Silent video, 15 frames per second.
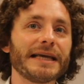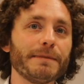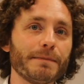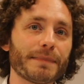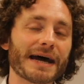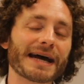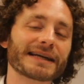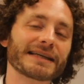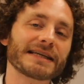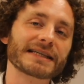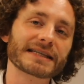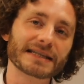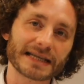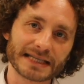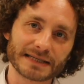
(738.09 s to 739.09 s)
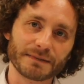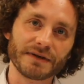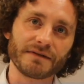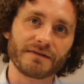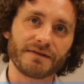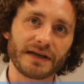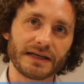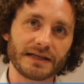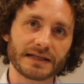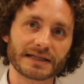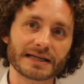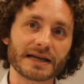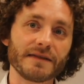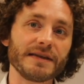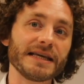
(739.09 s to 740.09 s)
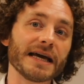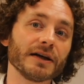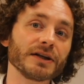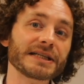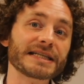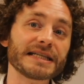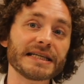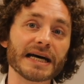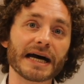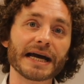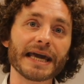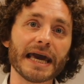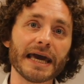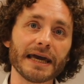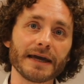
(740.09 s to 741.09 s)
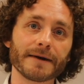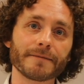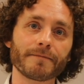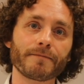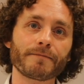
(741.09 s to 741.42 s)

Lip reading: impact assessment phase, the LCIA.